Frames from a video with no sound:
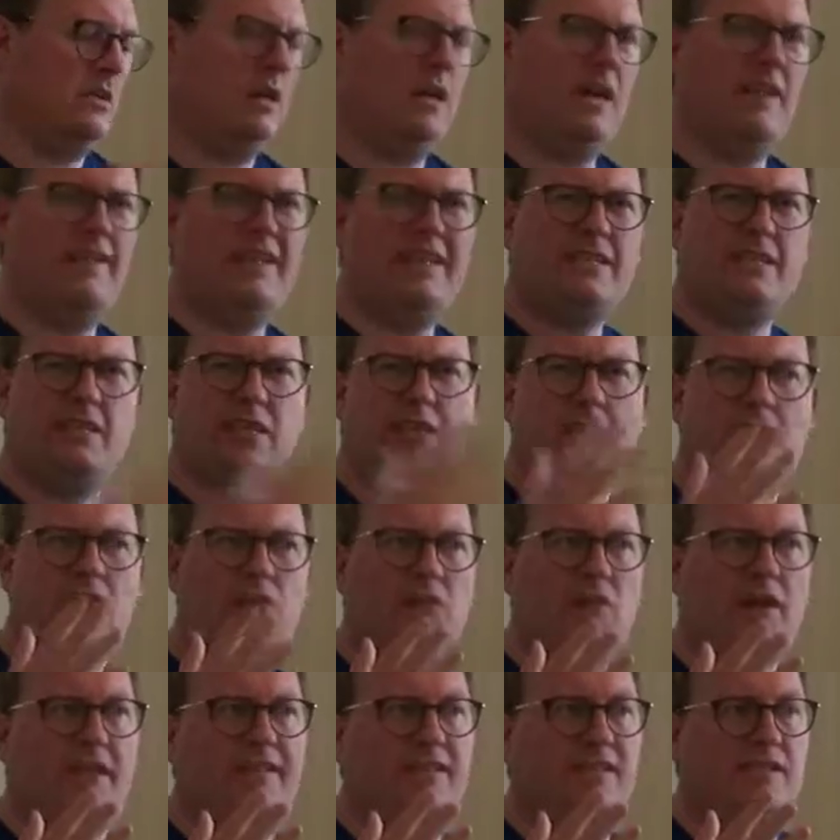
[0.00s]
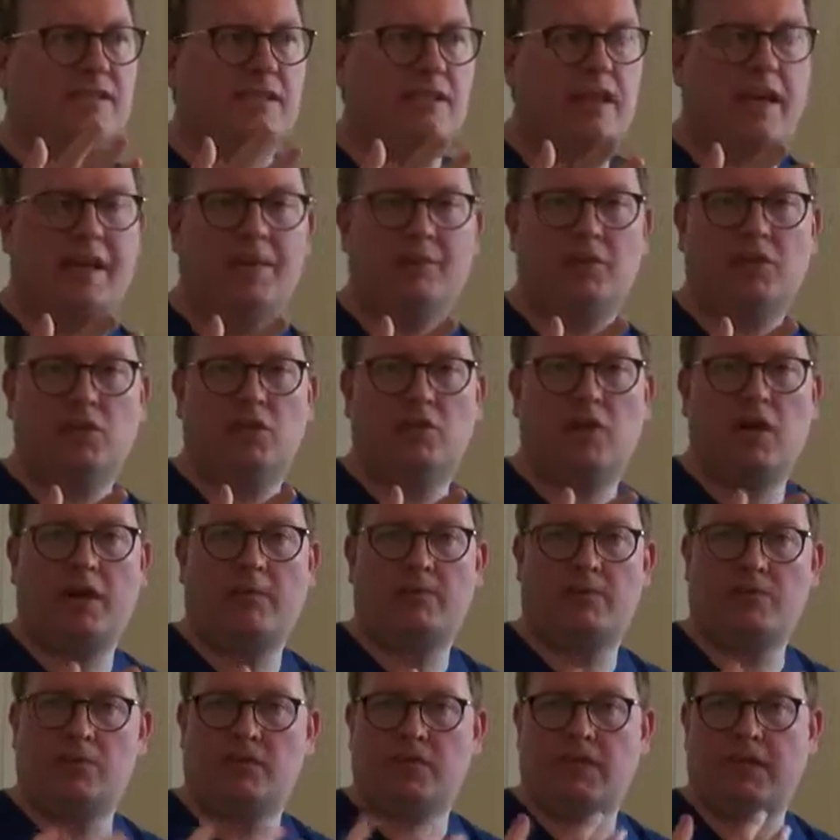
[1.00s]
And then to the other end, cybercrime
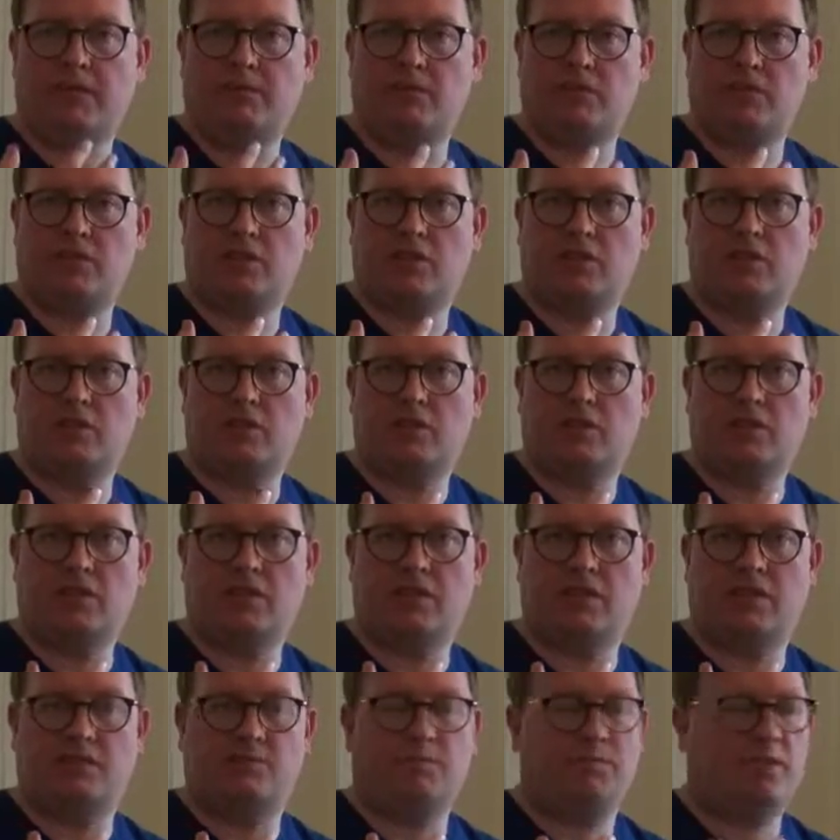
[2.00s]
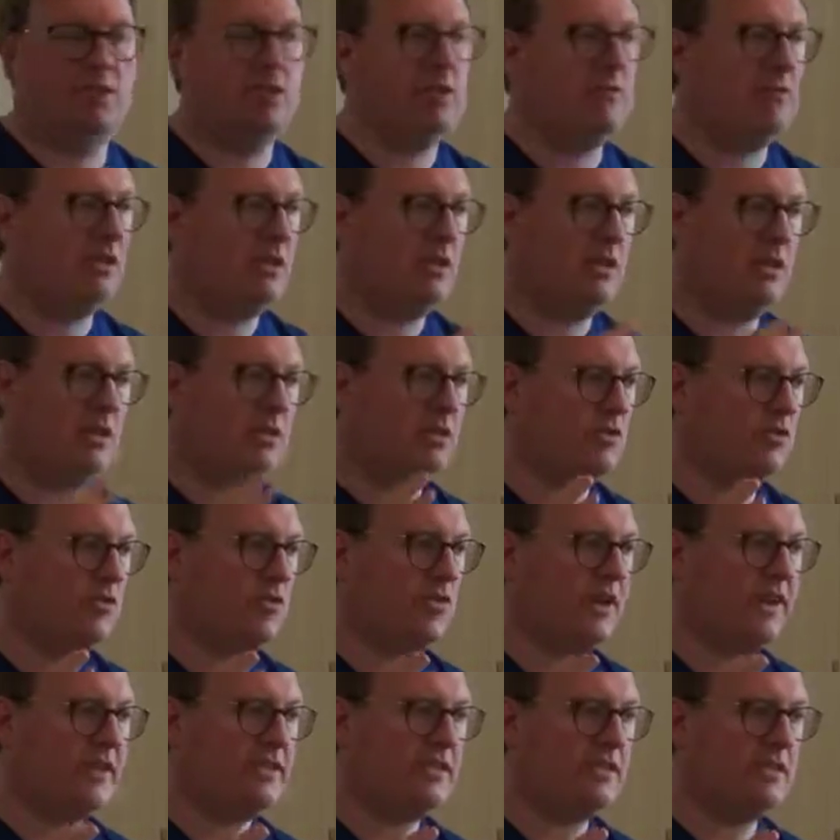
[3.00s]
and cybersecurity is becoming a
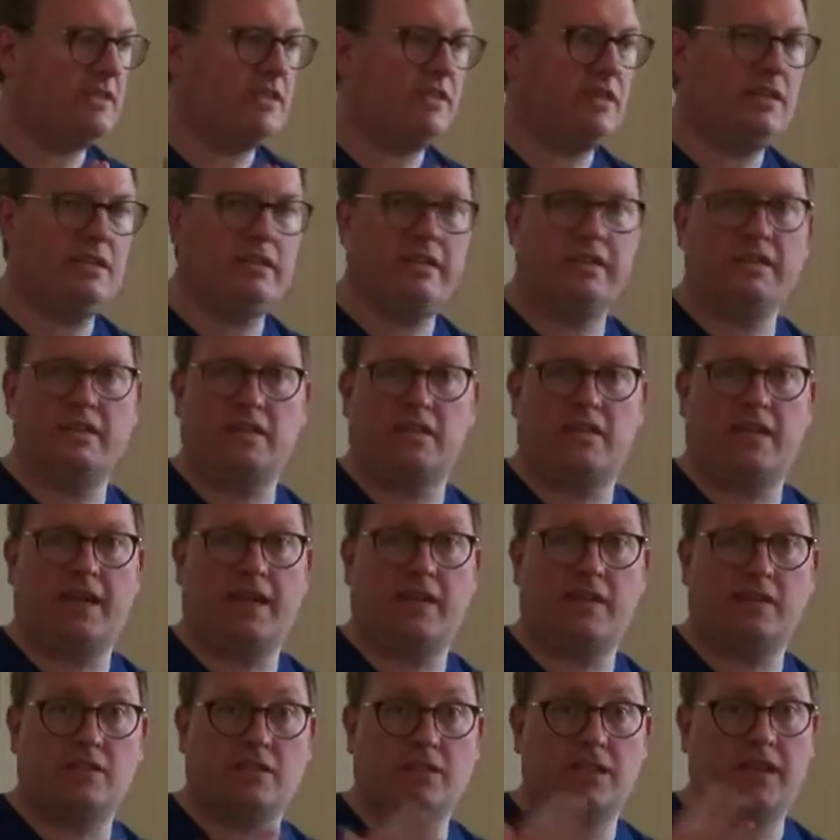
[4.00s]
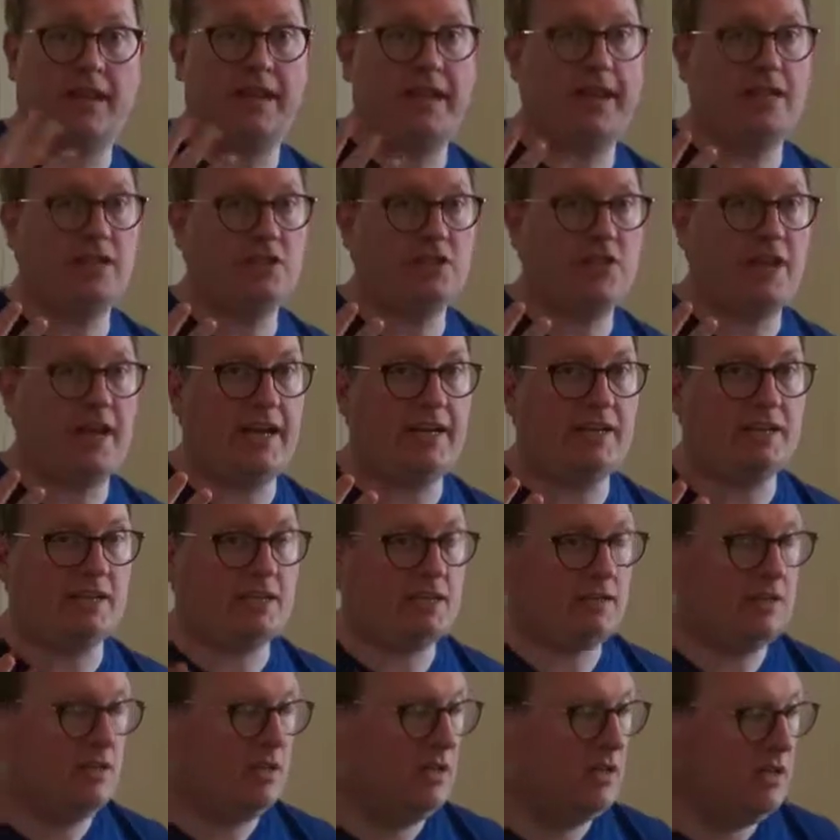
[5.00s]
crazy thing these days. The
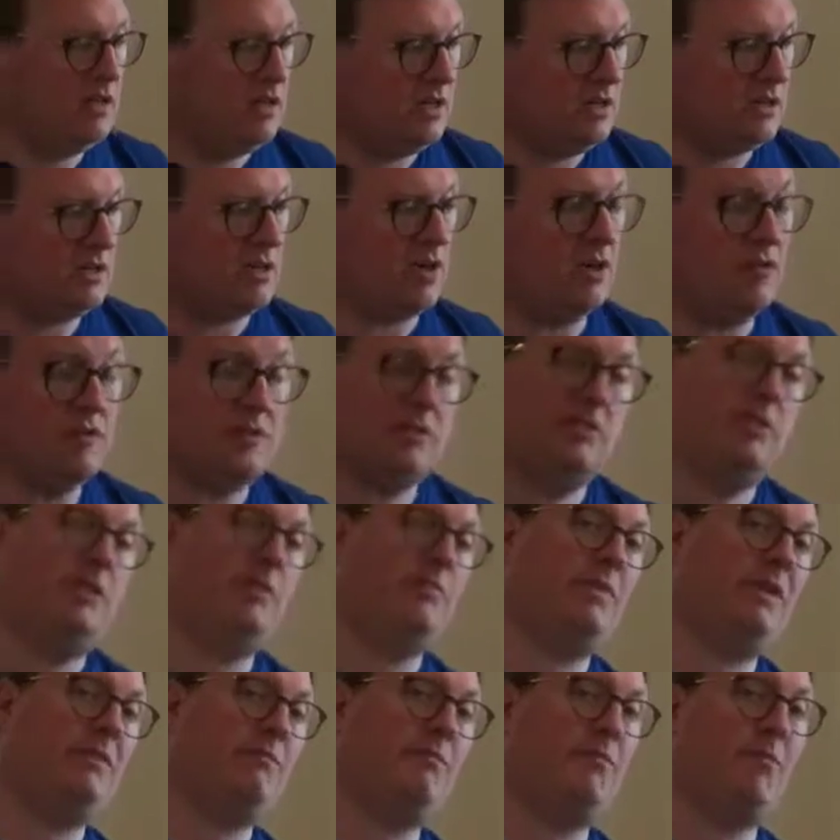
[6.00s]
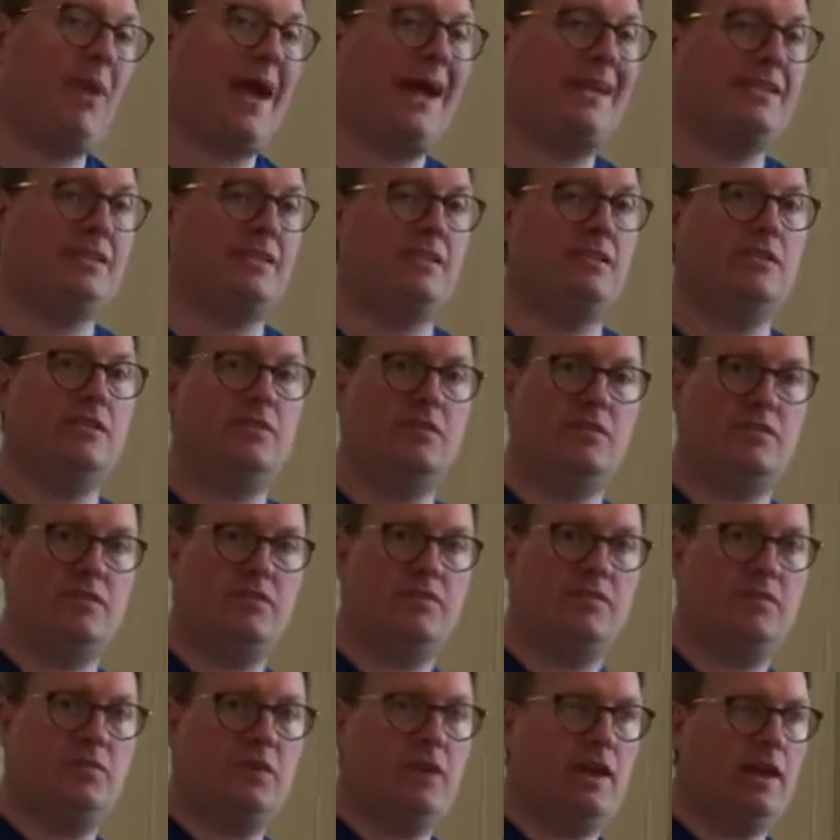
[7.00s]
NHS constantly being battered
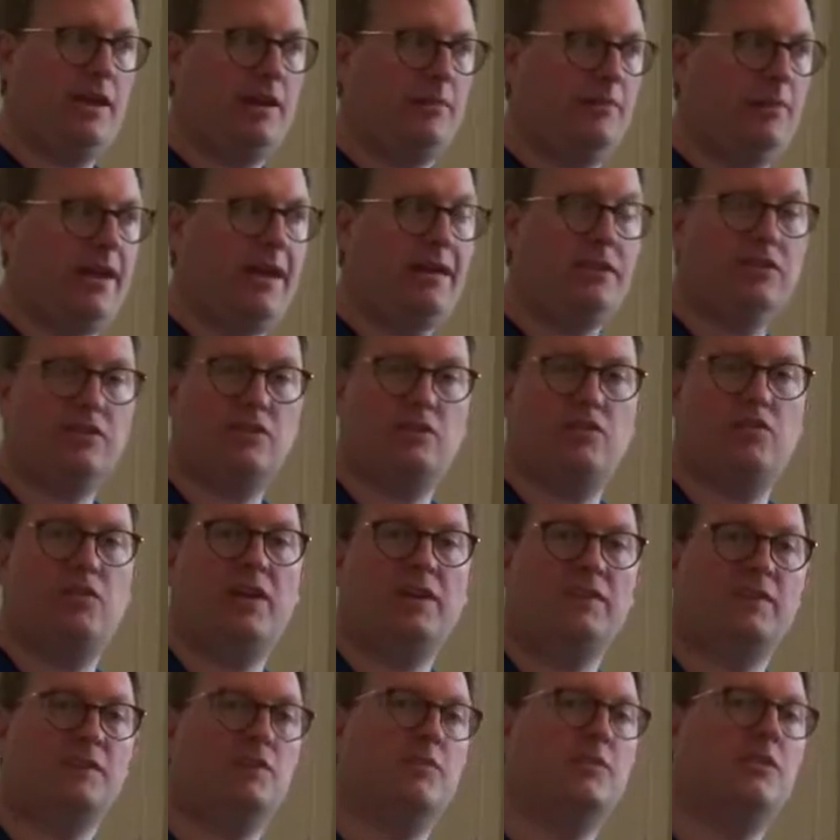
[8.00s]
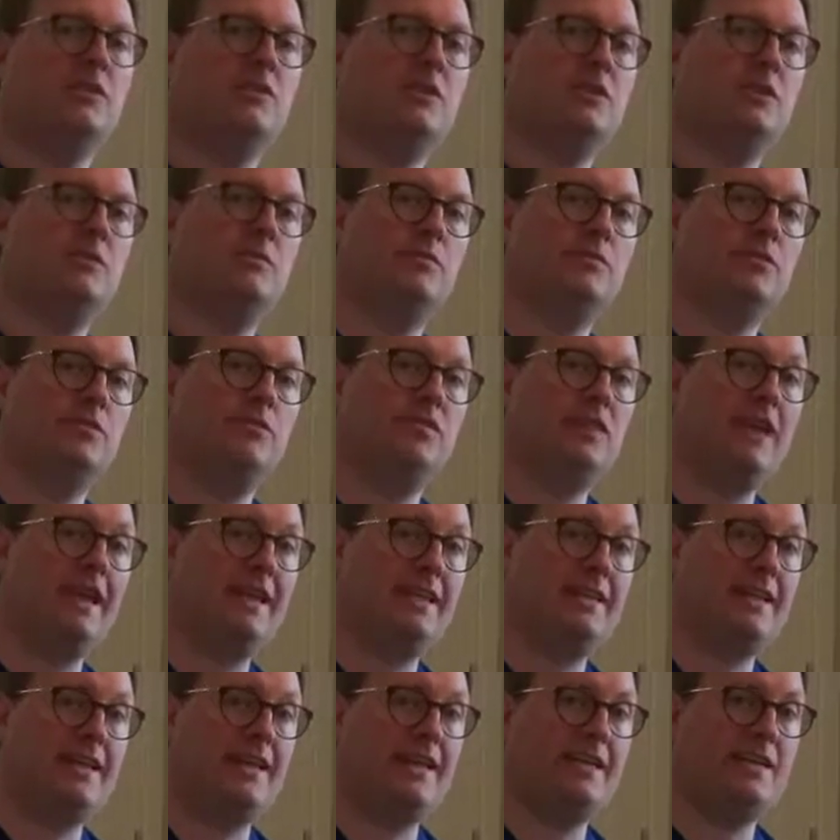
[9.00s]
and held to ransom in terms of
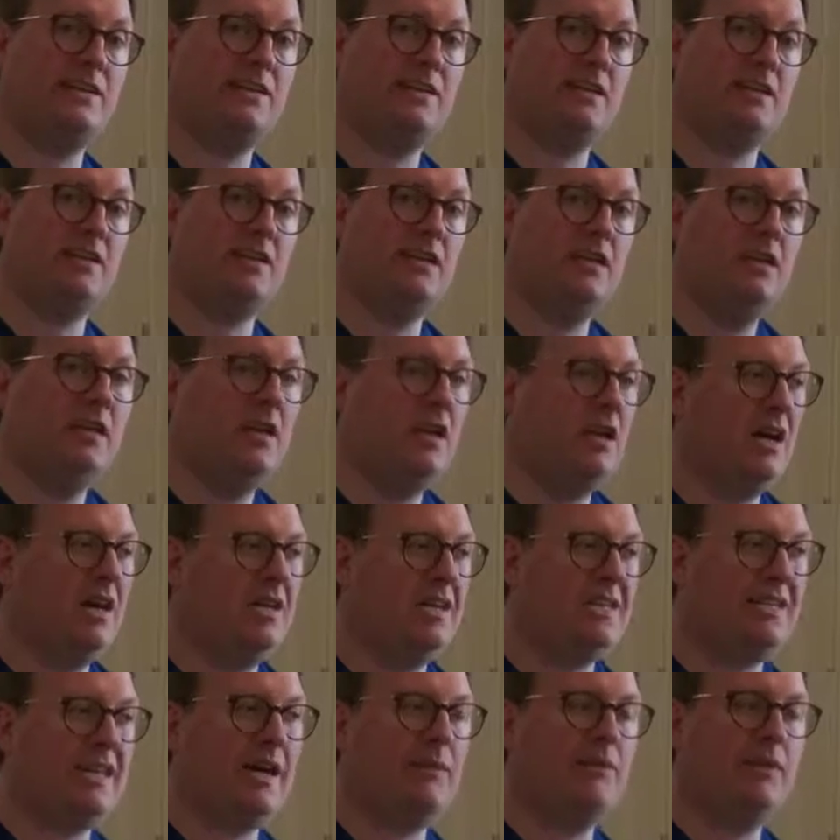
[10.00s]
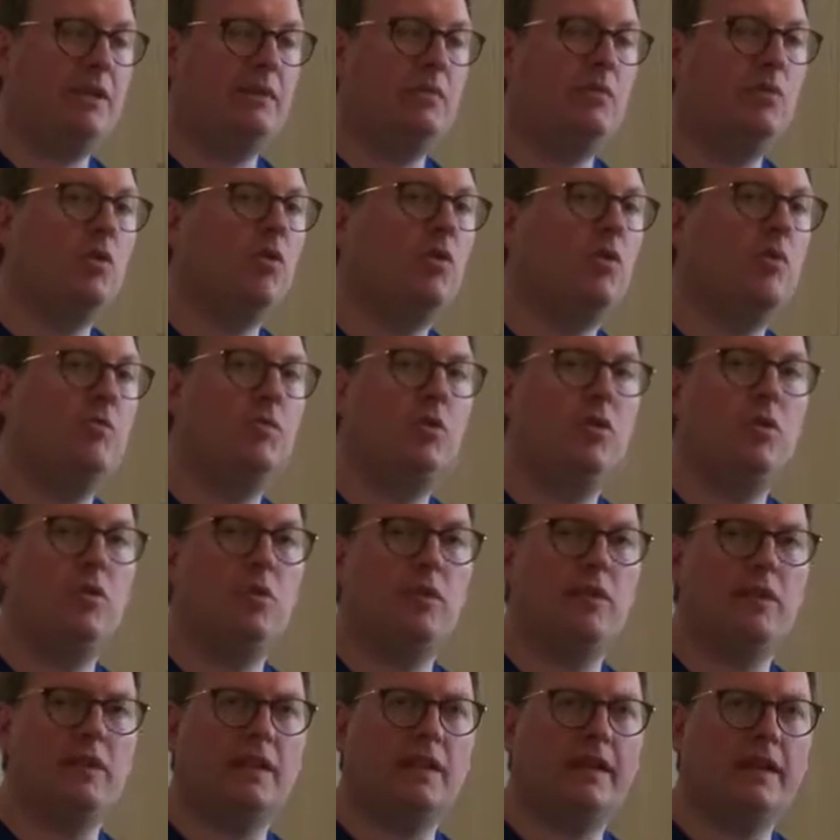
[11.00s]
their data, and it's happening more and more
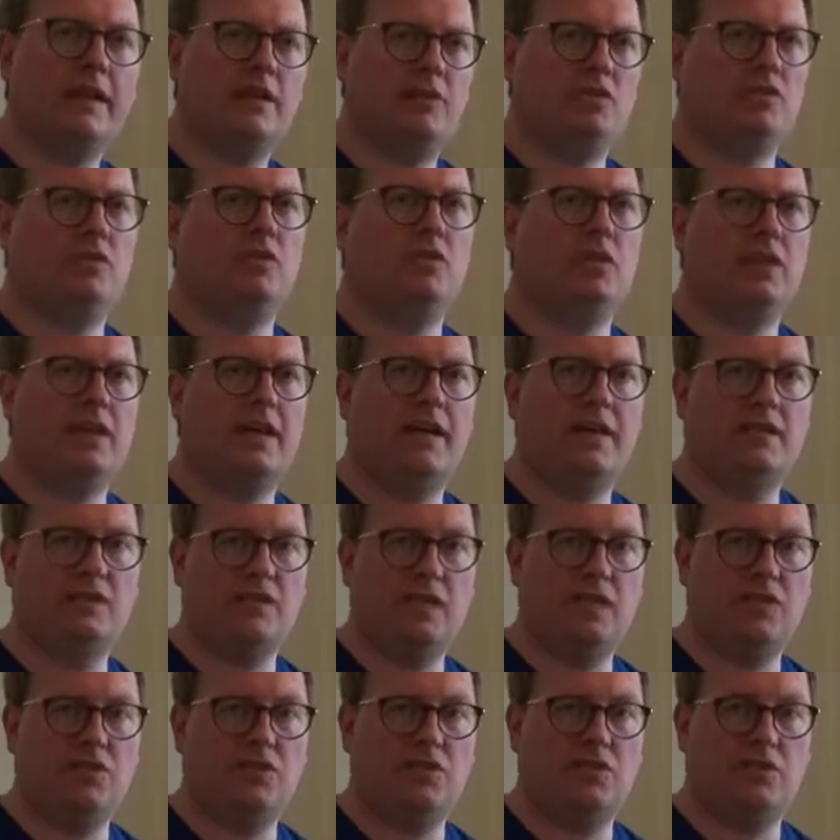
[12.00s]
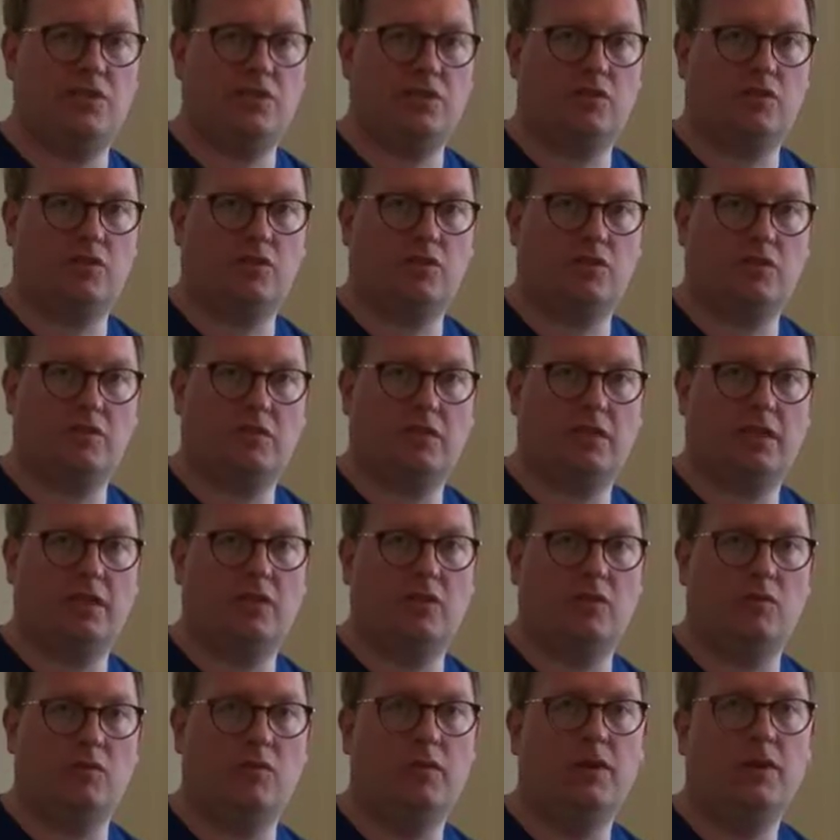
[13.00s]
with large organisations across the
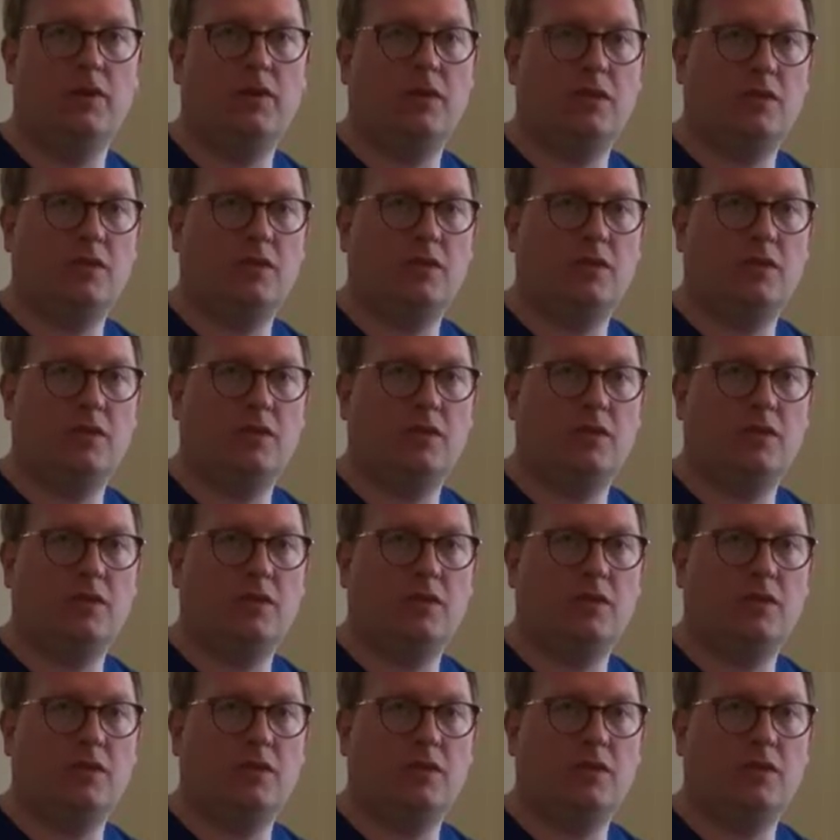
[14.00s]
globe.